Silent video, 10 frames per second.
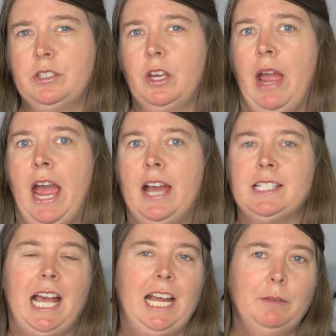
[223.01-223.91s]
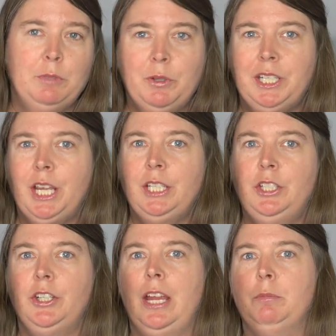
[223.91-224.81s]
So as I am doing it,
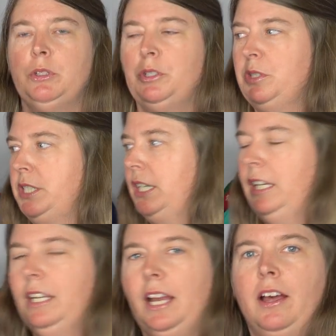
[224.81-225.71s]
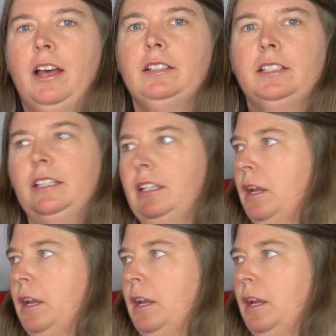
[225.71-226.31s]
you're able to see on